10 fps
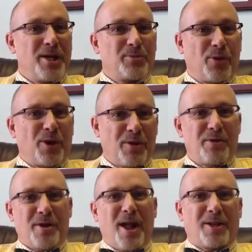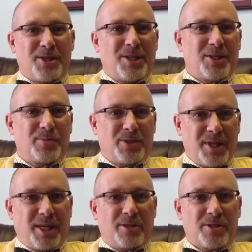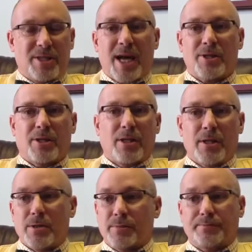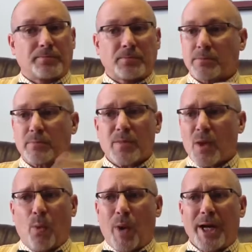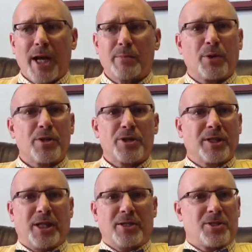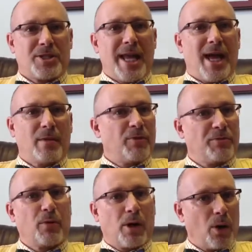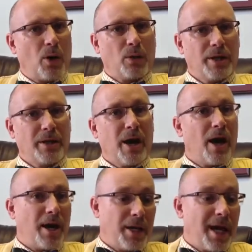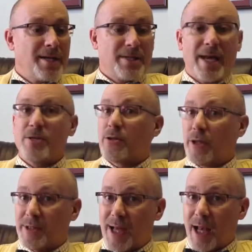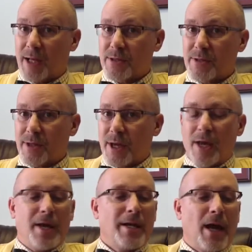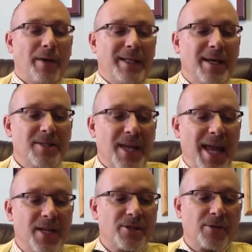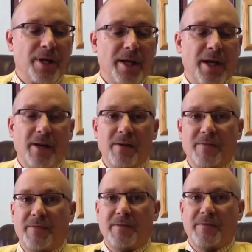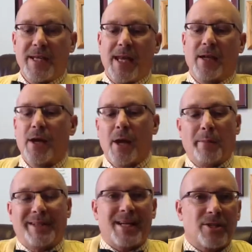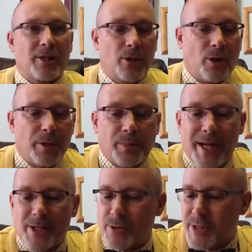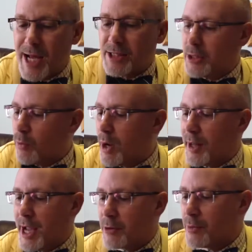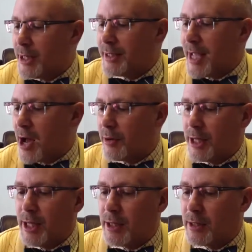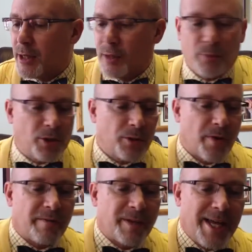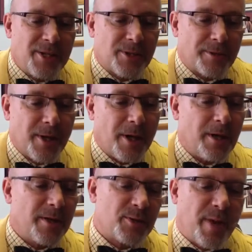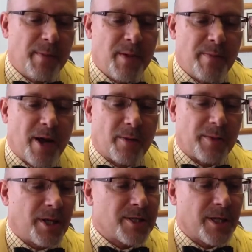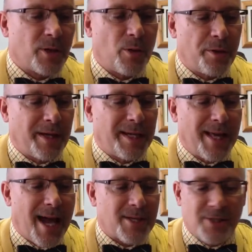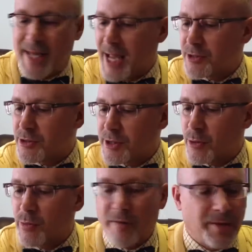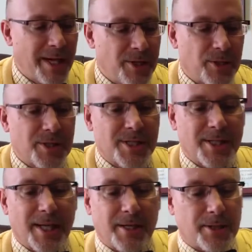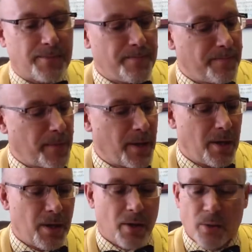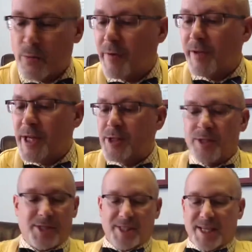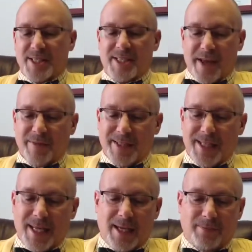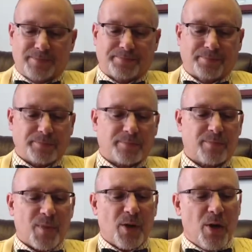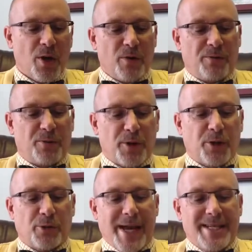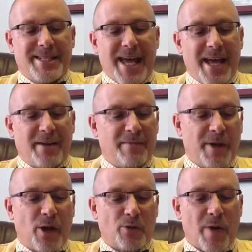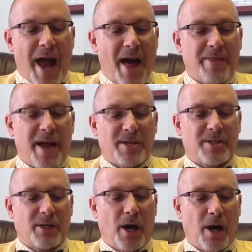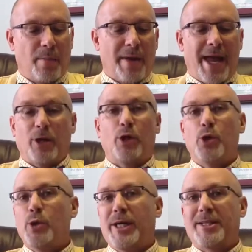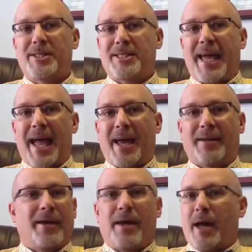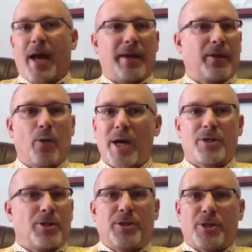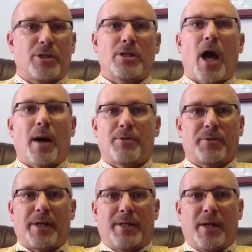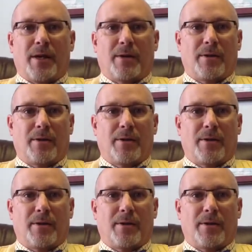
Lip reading: part of the theology in this particular section is, what kind of person can stand before a holy God? And Isaiah is going to tell us. Now, he does answer it in 15, but that's not the only place. There was actually one I had written down in the book of the Revelation. This might be better because I don't think it actually answers it. Revelation 6:17. "For the great day of their wrath has come, and who can stand?" And the question just stops right there.